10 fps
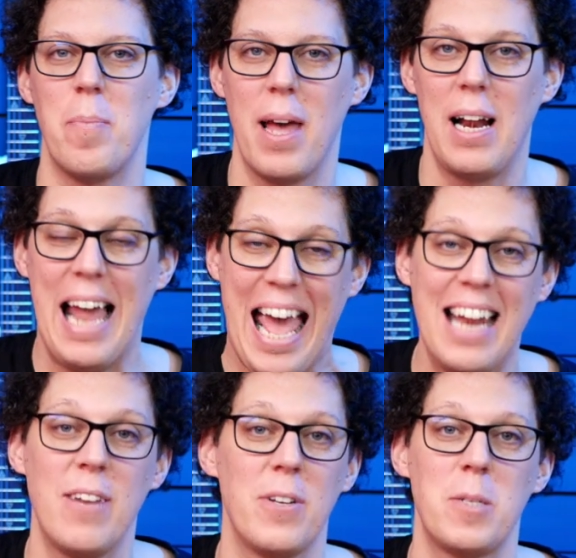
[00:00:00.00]
the pedal
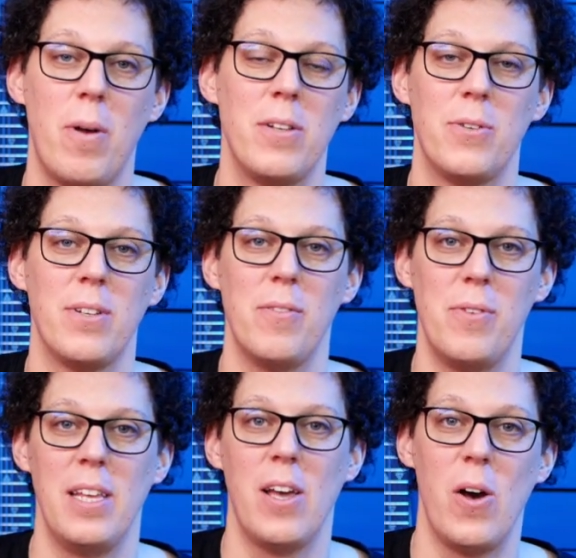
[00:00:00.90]
and for sponsoring the
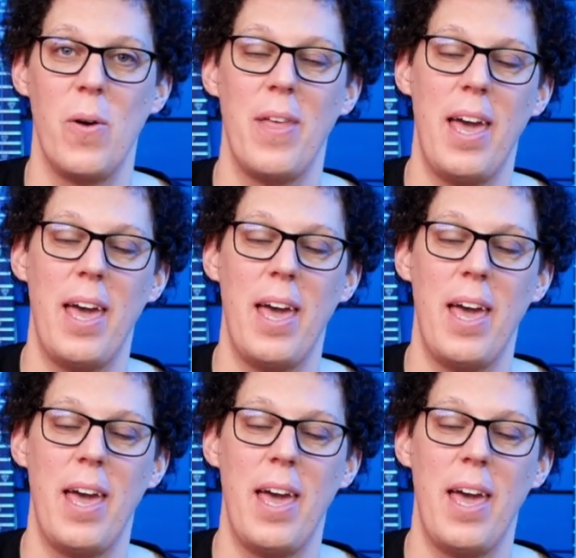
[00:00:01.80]
video.